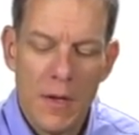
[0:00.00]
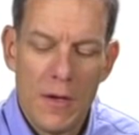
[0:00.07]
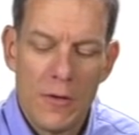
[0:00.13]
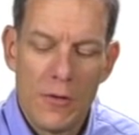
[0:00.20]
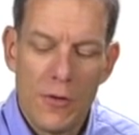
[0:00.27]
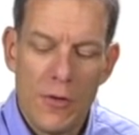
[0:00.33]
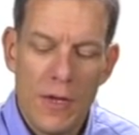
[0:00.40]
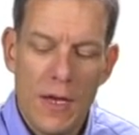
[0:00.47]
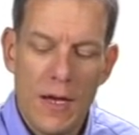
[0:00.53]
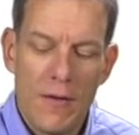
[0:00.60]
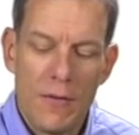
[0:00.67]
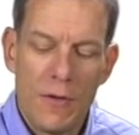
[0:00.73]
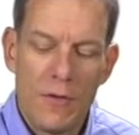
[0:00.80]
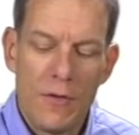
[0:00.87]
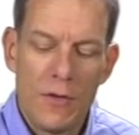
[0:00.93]
So they
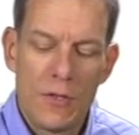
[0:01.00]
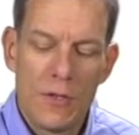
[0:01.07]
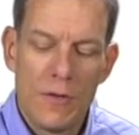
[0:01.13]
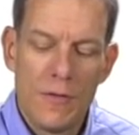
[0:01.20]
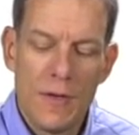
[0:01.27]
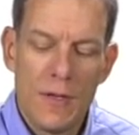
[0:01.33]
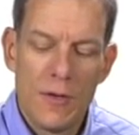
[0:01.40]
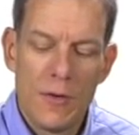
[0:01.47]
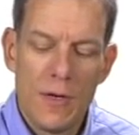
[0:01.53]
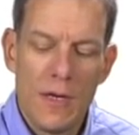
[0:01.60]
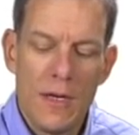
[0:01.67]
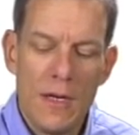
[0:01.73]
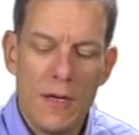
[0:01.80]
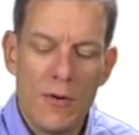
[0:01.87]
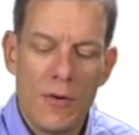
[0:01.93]
have a decision of either
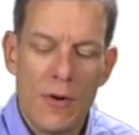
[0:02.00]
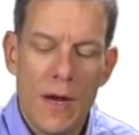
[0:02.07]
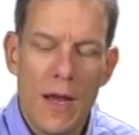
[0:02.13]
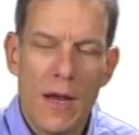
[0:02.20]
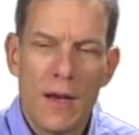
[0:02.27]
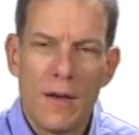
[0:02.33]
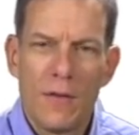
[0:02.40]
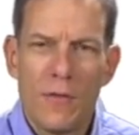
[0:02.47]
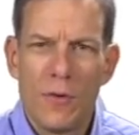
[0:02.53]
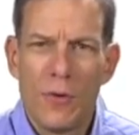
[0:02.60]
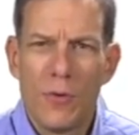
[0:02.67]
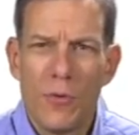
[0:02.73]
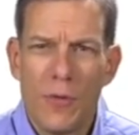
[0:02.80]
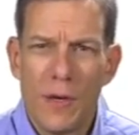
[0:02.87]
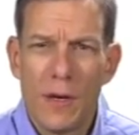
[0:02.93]
E or N.
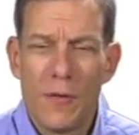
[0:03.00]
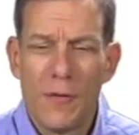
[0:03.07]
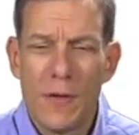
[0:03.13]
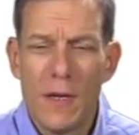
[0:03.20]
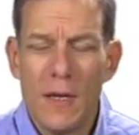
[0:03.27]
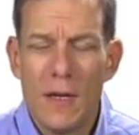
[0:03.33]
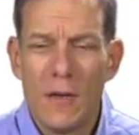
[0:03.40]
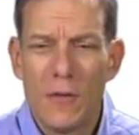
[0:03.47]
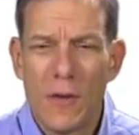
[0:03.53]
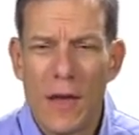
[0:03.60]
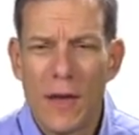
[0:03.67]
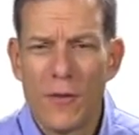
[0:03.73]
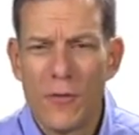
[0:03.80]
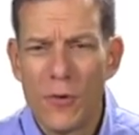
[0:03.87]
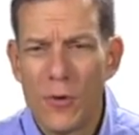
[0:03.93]
So think of E as
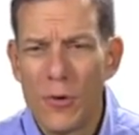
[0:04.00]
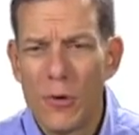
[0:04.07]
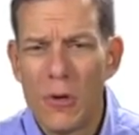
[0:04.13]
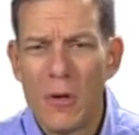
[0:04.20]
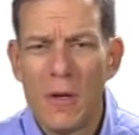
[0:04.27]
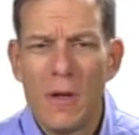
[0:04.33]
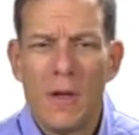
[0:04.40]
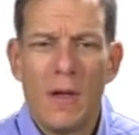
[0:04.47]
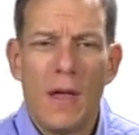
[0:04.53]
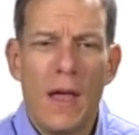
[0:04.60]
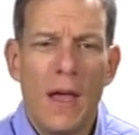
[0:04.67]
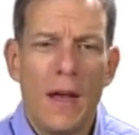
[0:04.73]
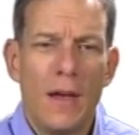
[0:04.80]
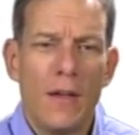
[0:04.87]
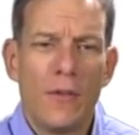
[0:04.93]
enter,
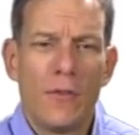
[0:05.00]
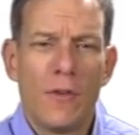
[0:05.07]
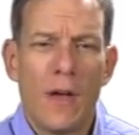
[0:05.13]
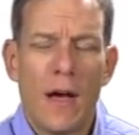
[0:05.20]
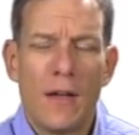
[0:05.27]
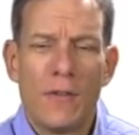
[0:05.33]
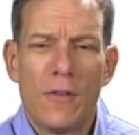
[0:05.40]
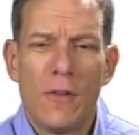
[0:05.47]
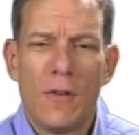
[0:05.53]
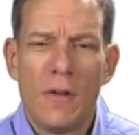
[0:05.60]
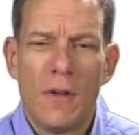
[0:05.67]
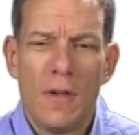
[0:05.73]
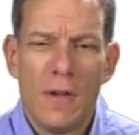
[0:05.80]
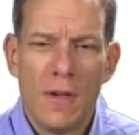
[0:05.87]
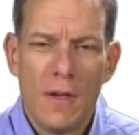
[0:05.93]
N as not.
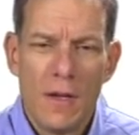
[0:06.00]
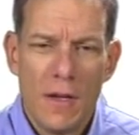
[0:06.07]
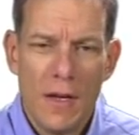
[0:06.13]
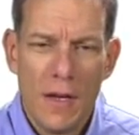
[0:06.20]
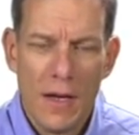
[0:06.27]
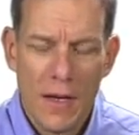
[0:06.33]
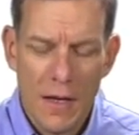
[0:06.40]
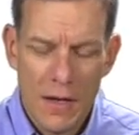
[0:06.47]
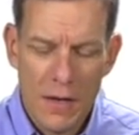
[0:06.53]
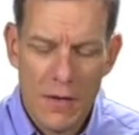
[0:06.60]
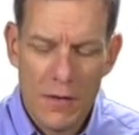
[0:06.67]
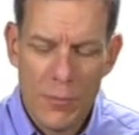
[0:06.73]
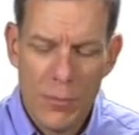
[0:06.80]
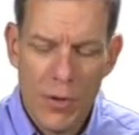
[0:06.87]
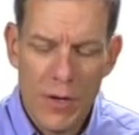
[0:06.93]

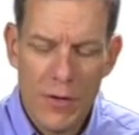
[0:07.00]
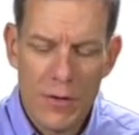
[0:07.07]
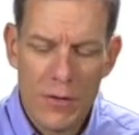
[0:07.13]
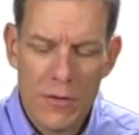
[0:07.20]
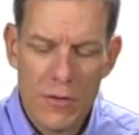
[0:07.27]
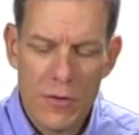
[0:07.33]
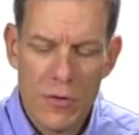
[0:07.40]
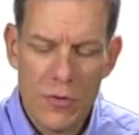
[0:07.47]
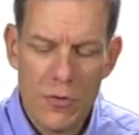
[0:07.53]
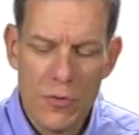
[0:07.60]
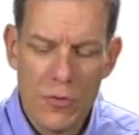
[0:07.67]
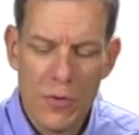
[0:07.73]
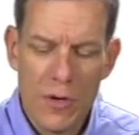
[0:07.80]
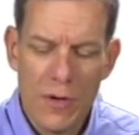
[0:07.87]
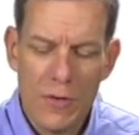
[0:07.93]
And player
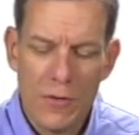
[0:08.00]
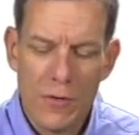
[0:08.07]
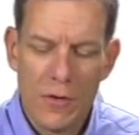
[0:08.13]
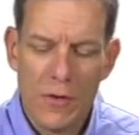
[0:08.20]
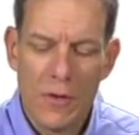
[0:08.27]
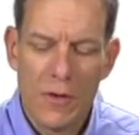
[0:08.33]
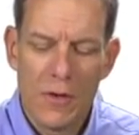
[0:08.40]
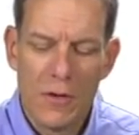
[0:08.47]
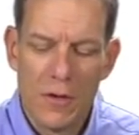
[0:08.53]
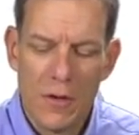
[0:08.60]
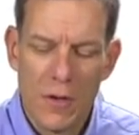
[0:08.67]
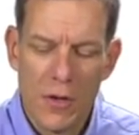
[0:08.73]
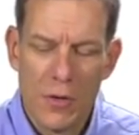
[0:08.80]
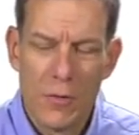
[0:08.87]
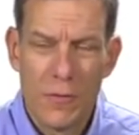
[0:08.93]
two is
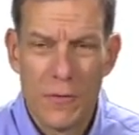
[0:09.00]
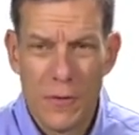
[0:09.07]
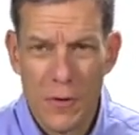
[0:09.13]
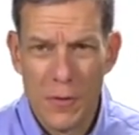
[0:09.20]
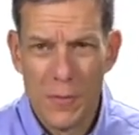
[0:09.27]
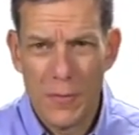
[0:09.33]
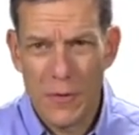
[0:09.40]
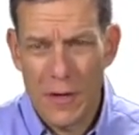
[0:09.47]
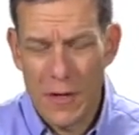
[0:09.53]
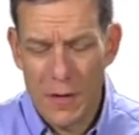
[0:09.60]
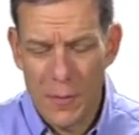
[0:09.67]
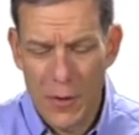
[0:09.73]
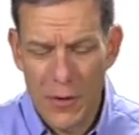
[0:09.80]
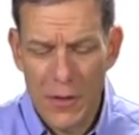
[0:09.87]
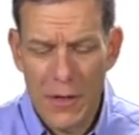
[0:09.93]
another firm, say in a
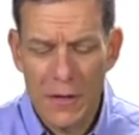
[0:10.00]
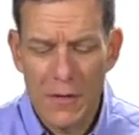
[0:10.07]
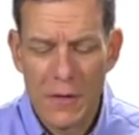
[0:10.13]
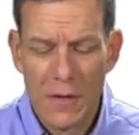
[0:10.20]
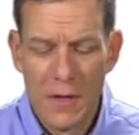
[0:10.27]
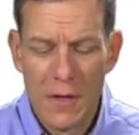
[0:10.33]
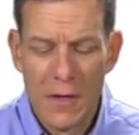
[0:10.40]
market.